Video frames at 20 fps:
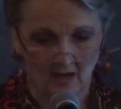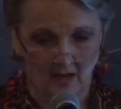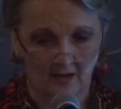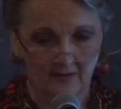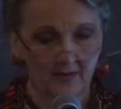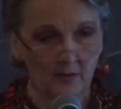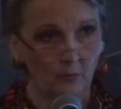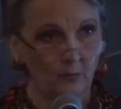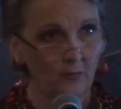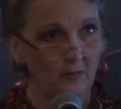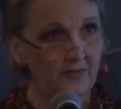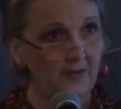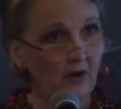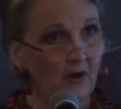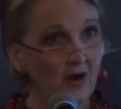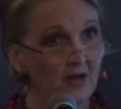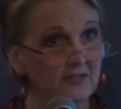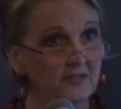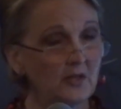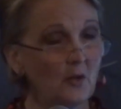There
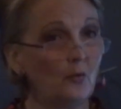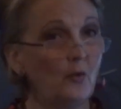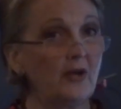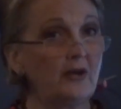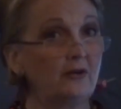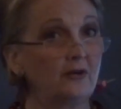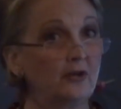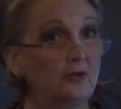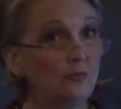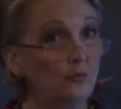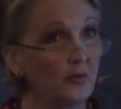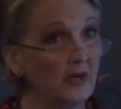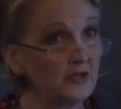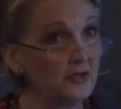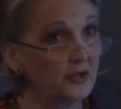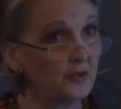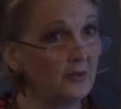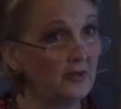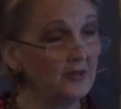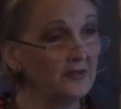are also widowhood
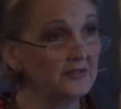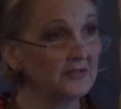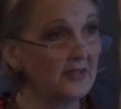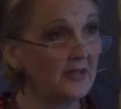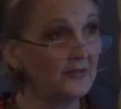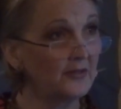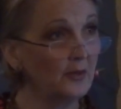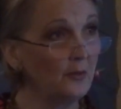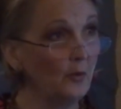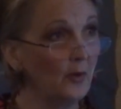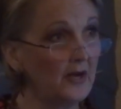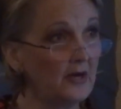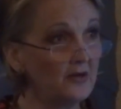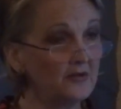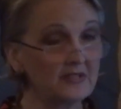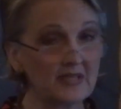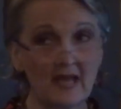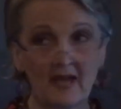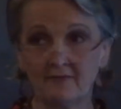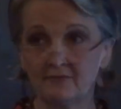rituals that the
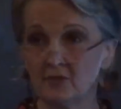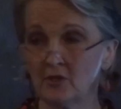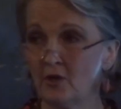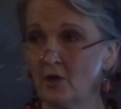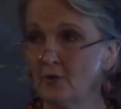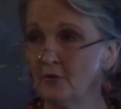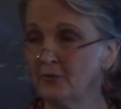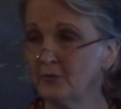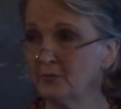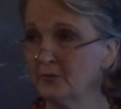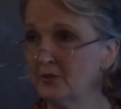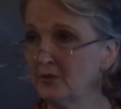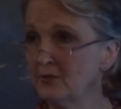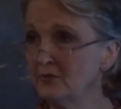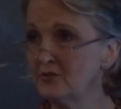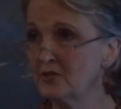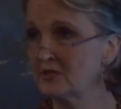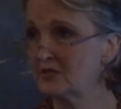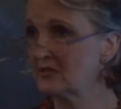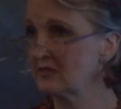widows have to go
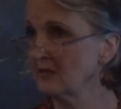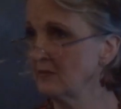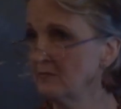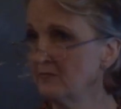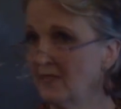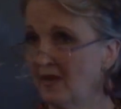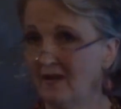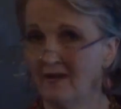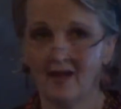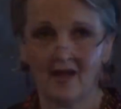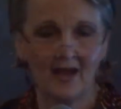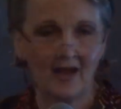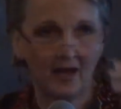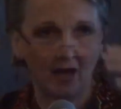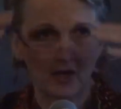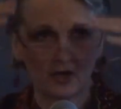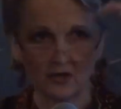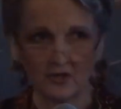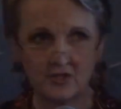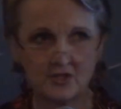through, just some
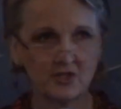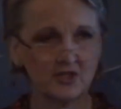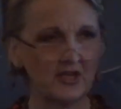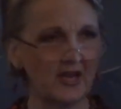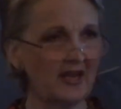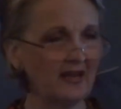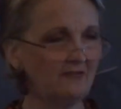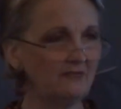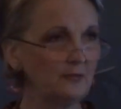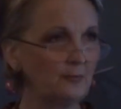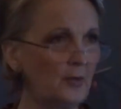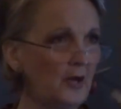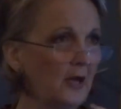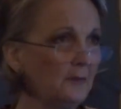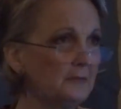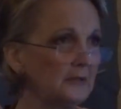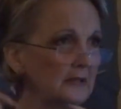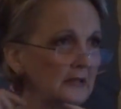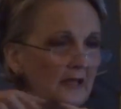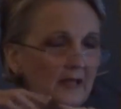hair shaved
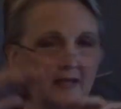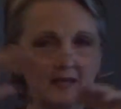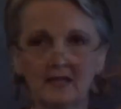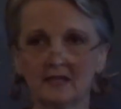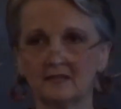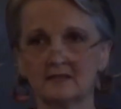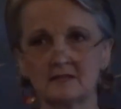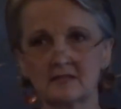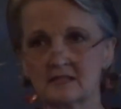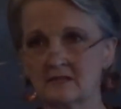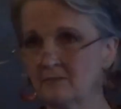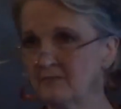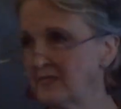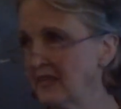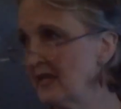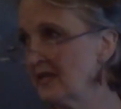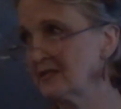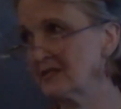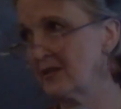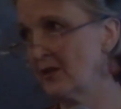publicly and some
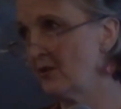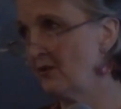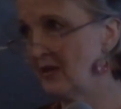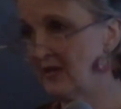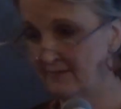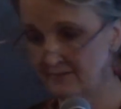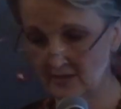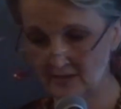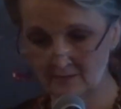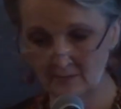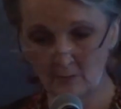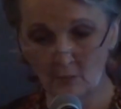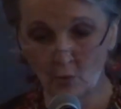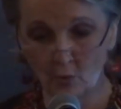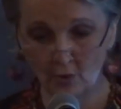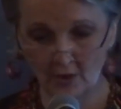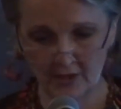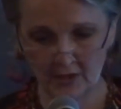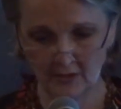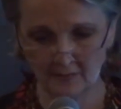things that are even
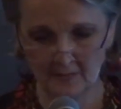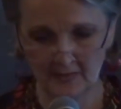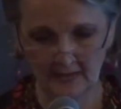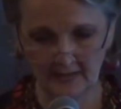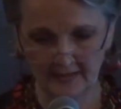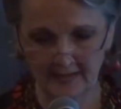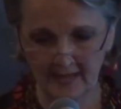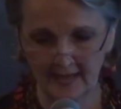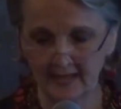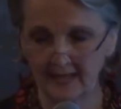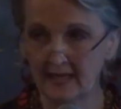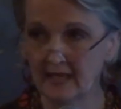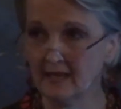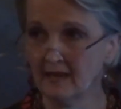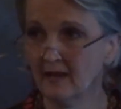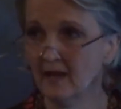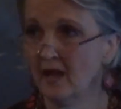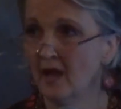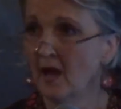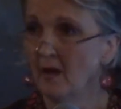more humiliating.